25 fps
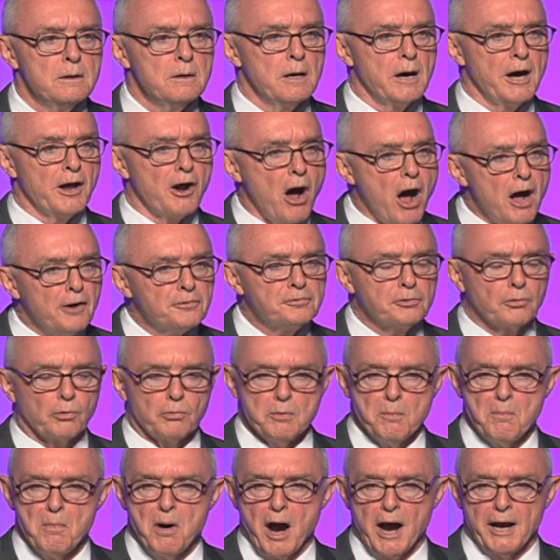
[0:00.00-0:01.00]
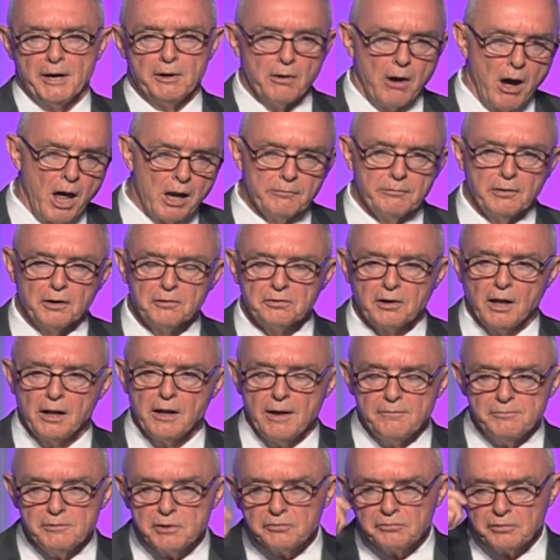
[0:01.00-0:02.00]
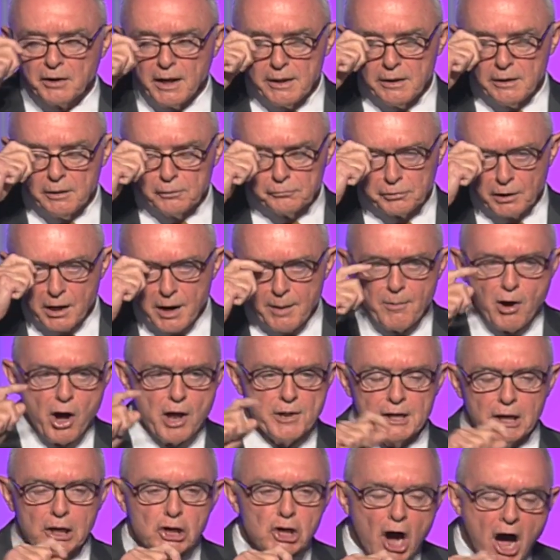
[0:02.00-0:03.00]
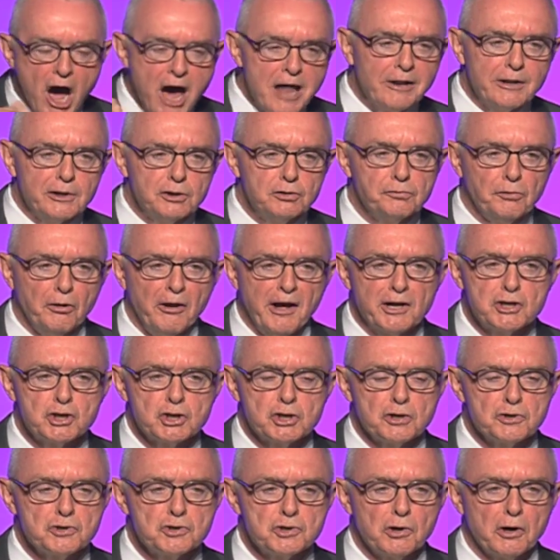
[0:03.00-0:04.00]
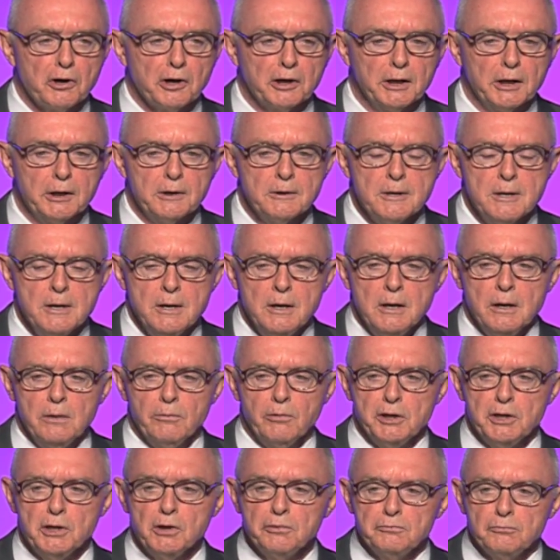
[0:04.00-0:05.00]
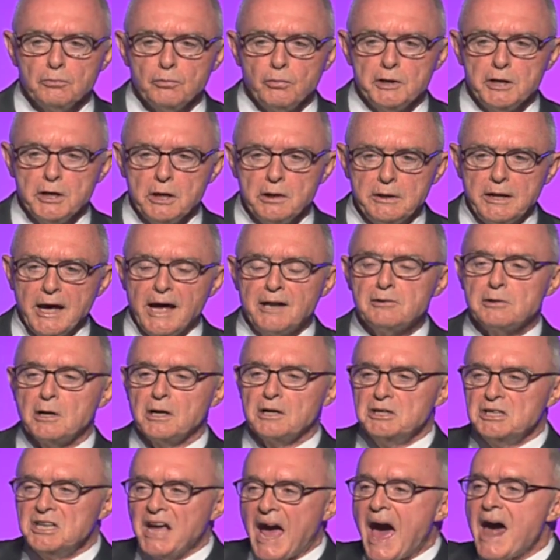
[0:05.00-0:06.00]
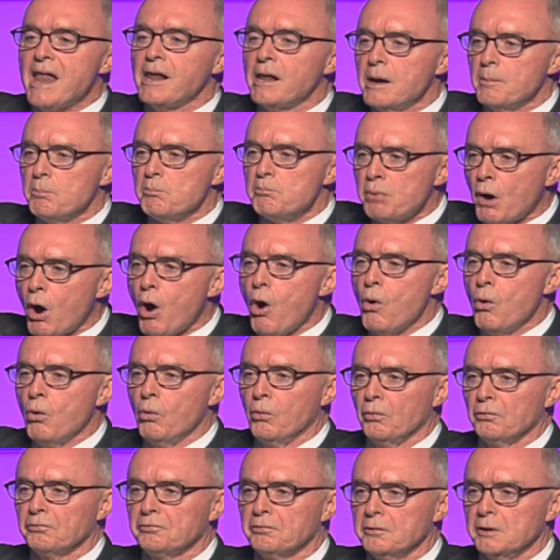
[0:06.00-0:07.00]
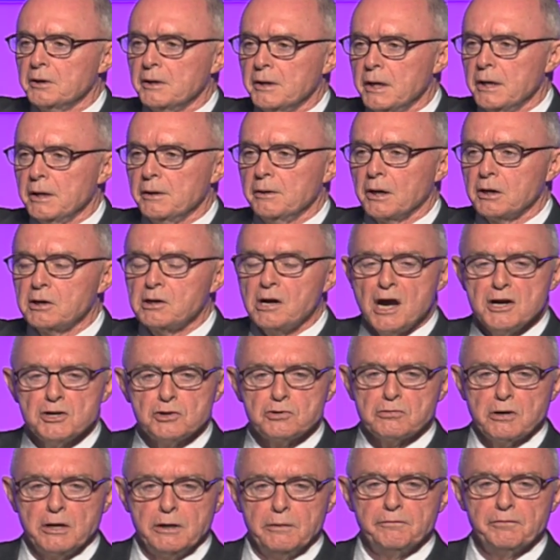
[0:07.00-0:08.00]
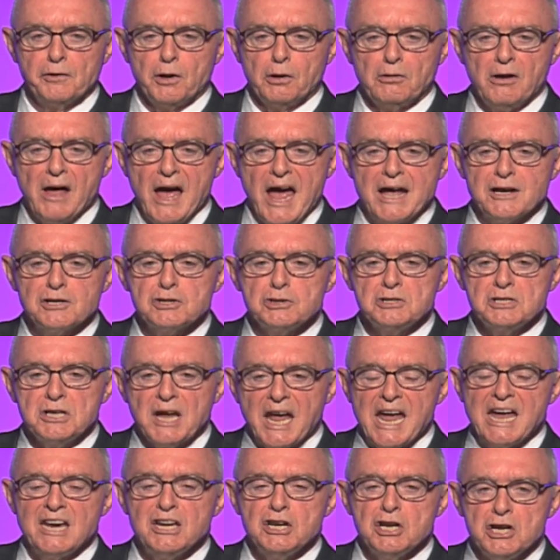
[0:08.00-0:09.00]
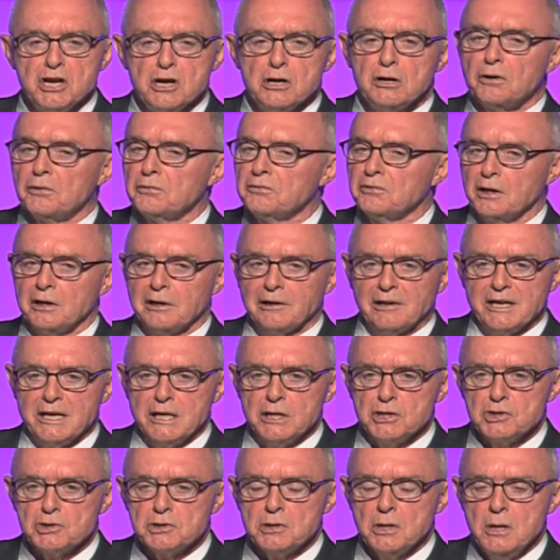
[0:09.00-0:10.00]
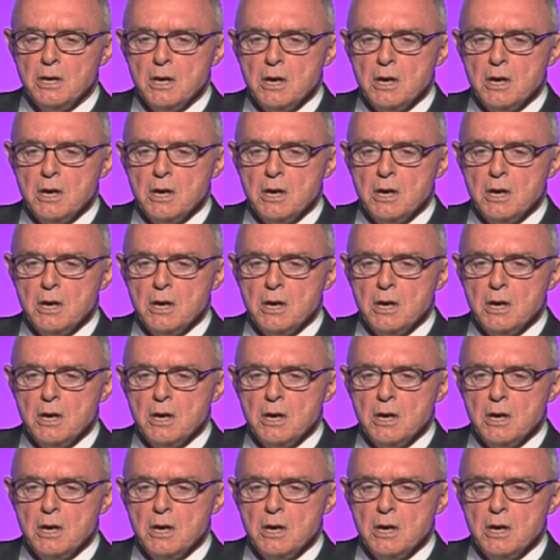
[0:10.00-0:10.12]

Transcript: I'd also remind all of us, I love to say this when I'm on the college lecture circuit, when you, when you get the Gallup polls in, in the country for the last 10 years at least,